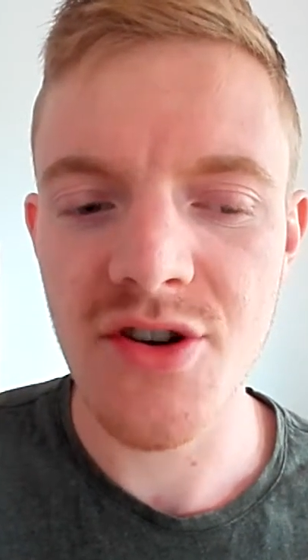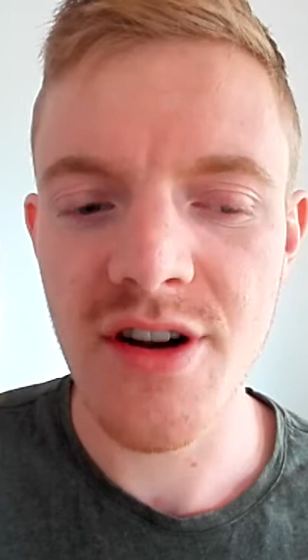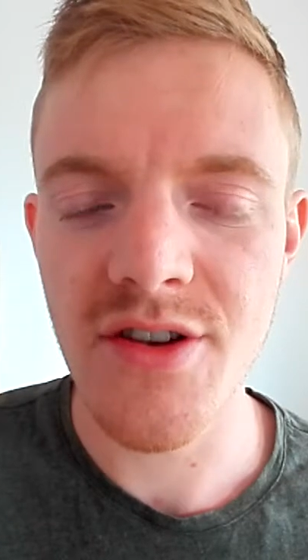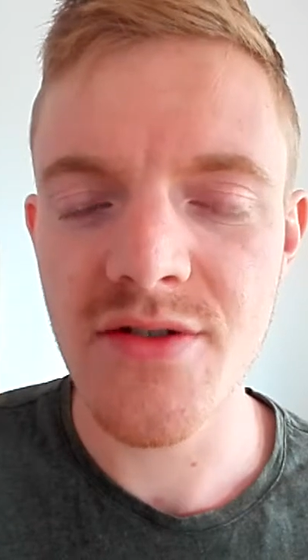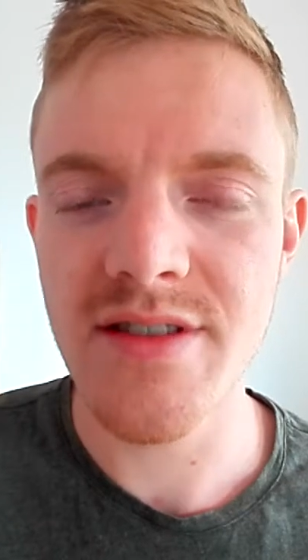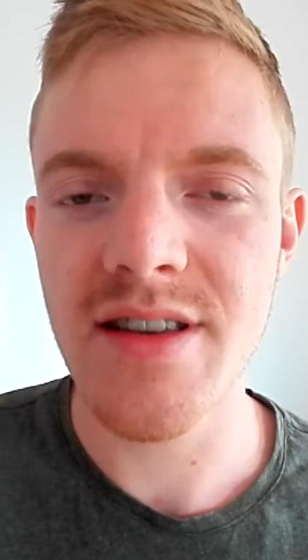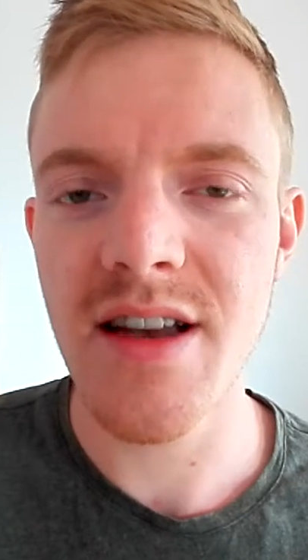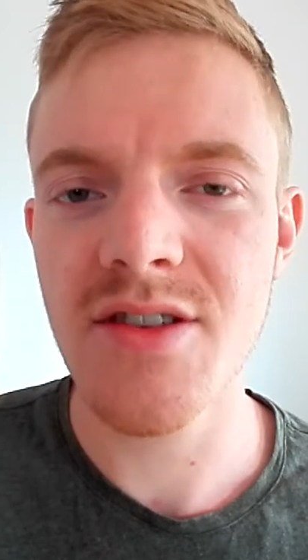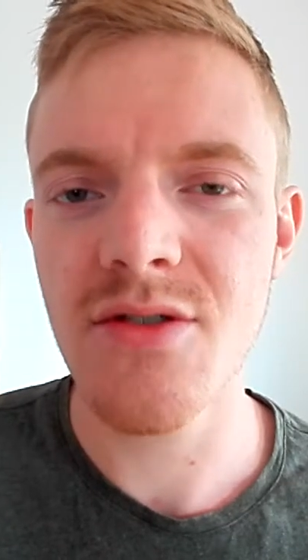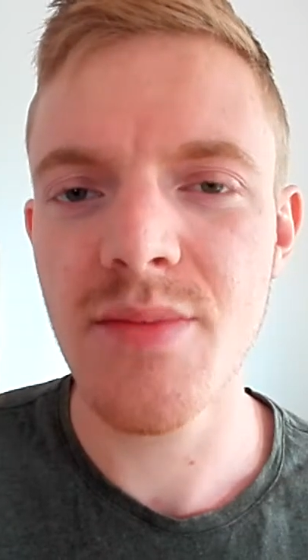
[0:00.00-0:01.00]
and you'll see
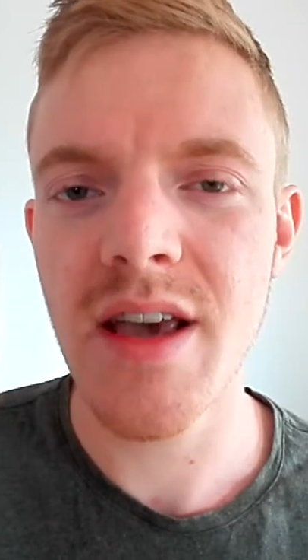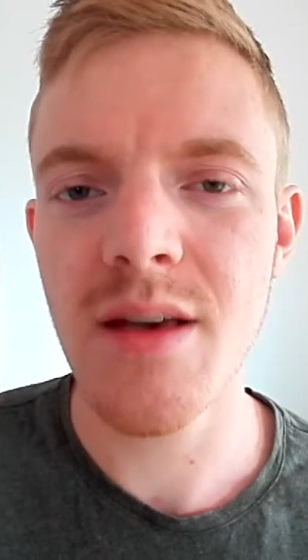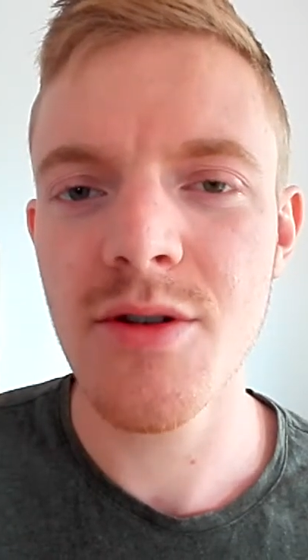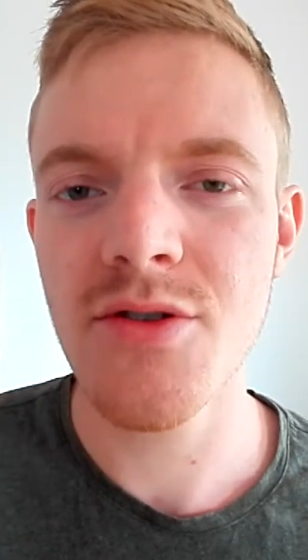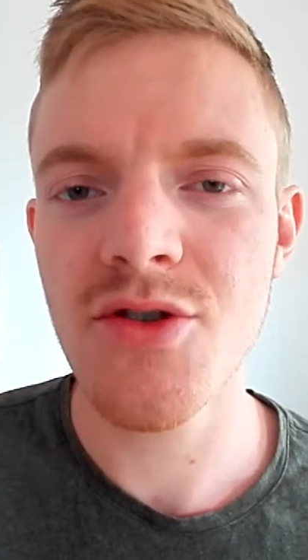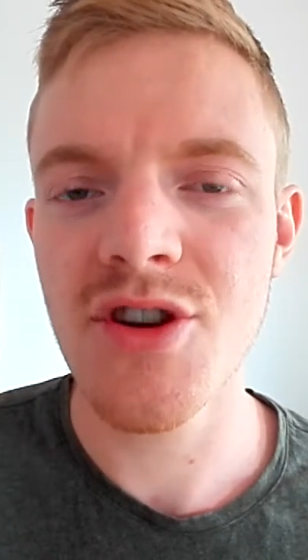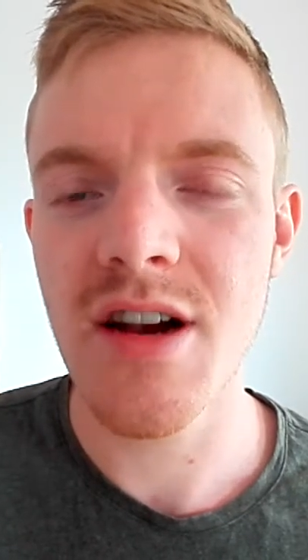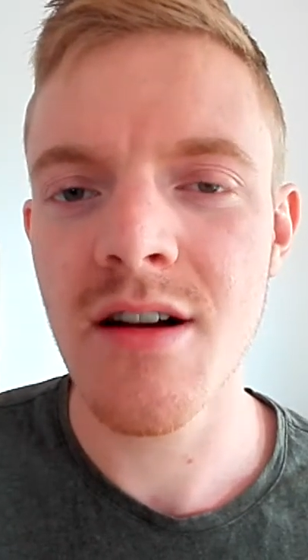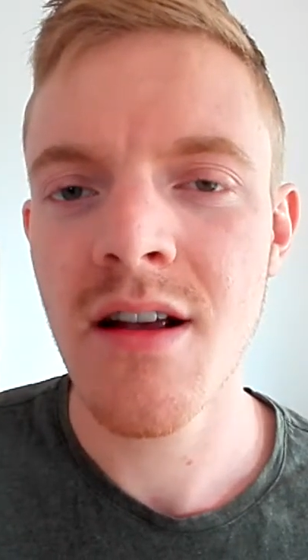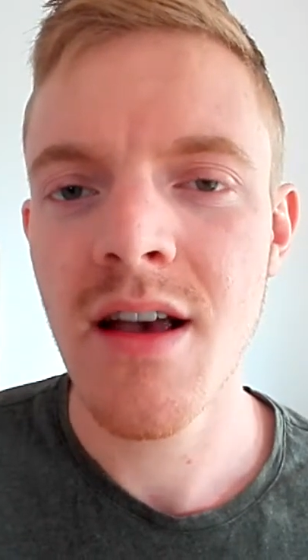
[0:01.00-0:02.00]
that you'll be able to
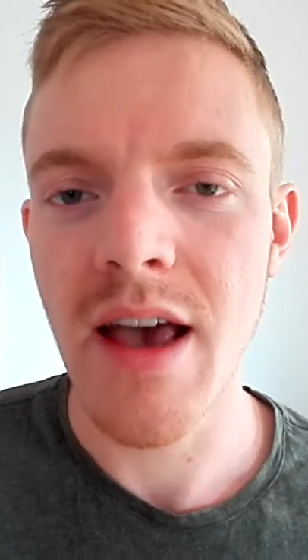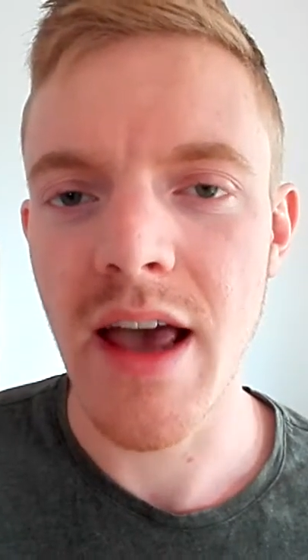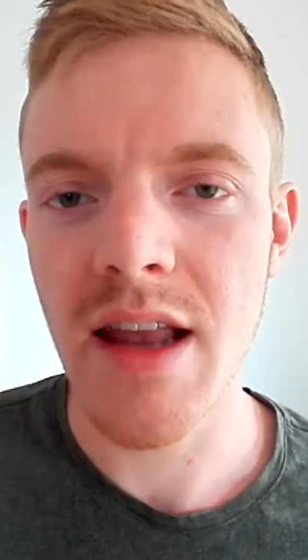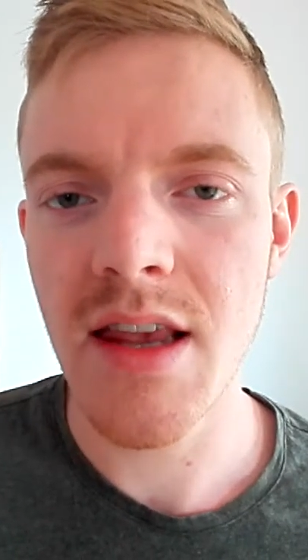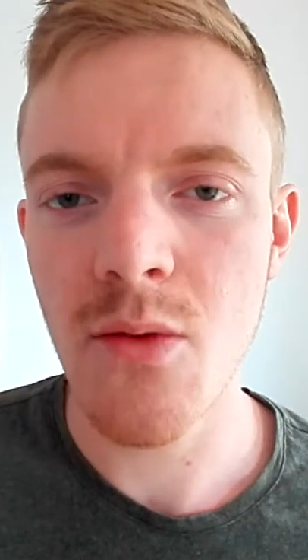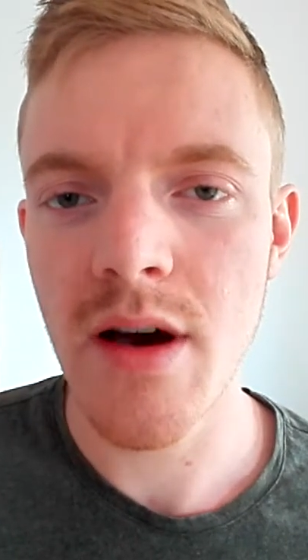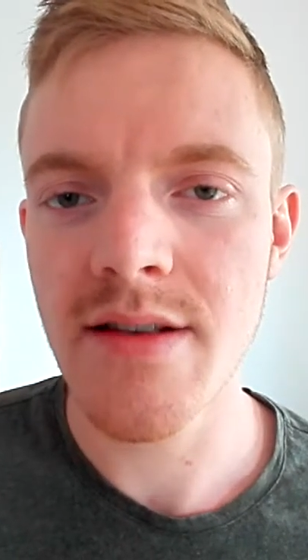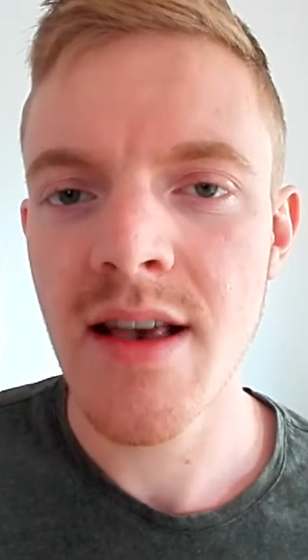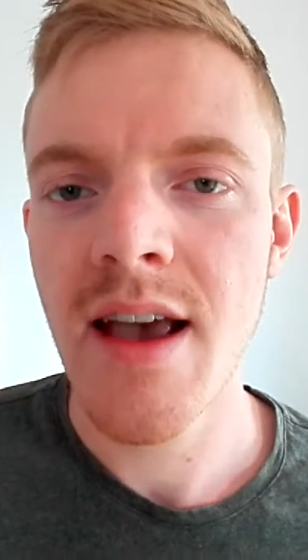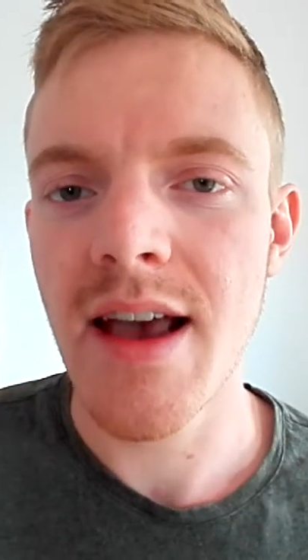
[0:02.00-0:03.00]
share anyways,
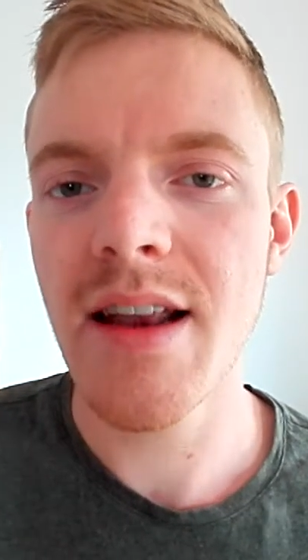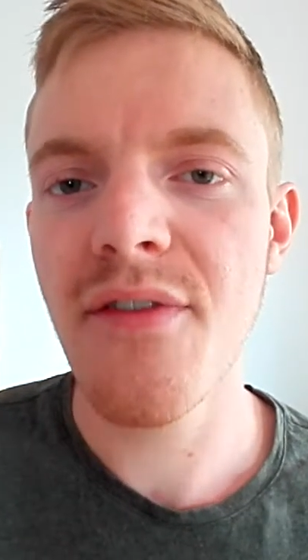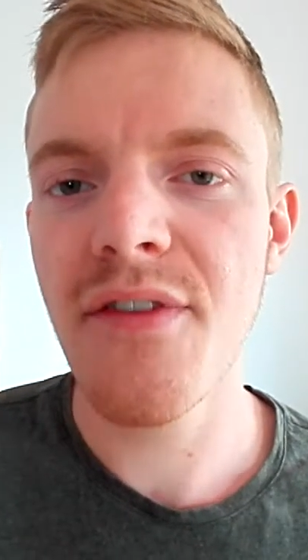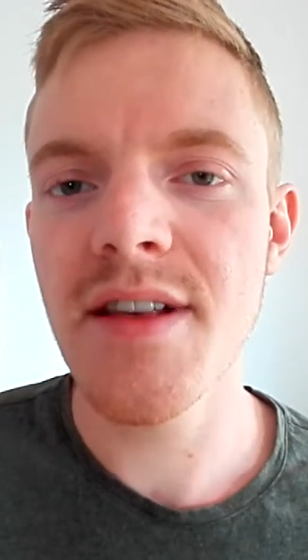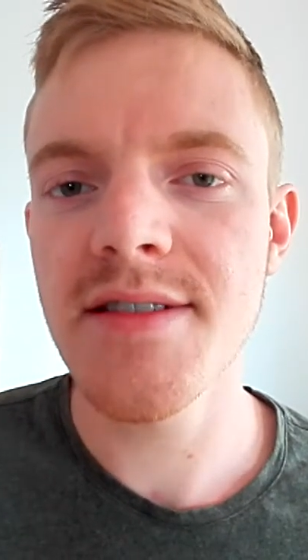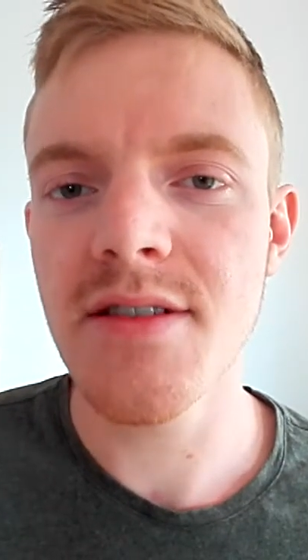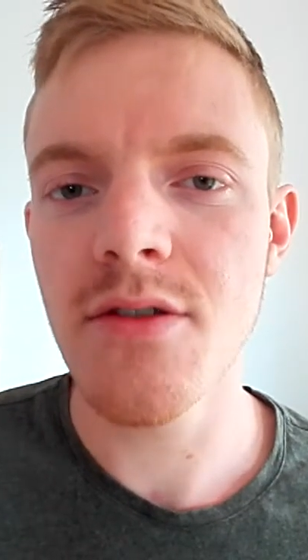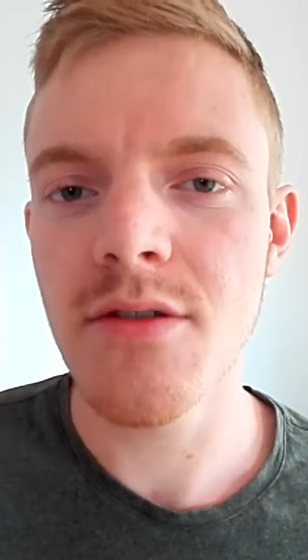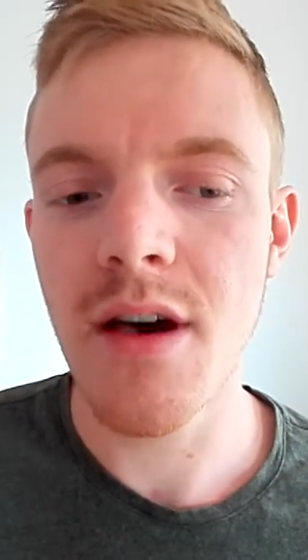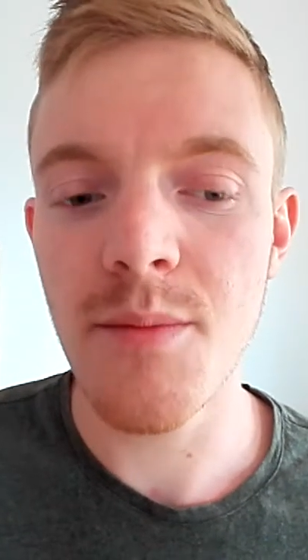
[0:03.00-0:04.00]
and it feels
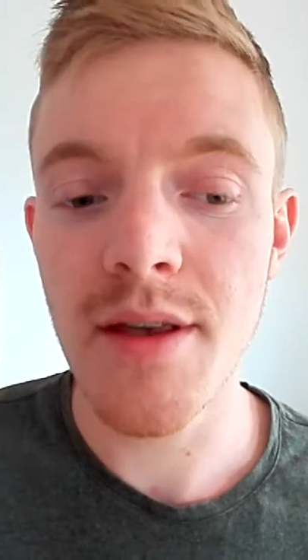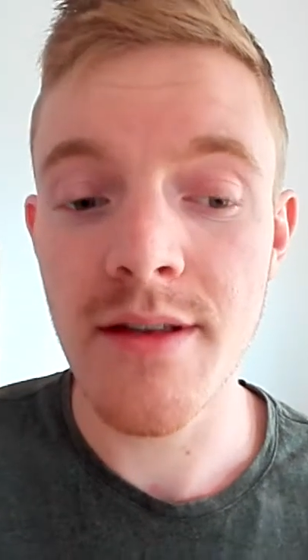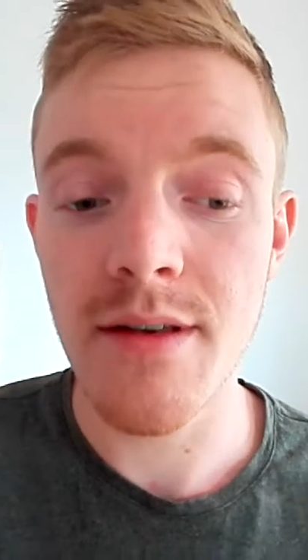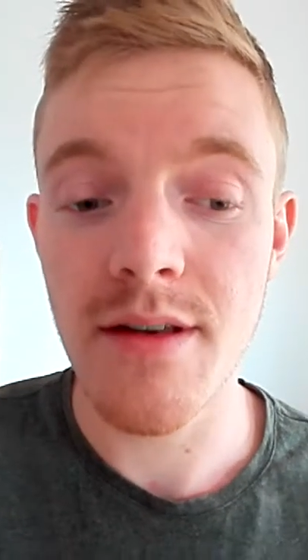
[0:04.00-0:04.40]
good. I mean,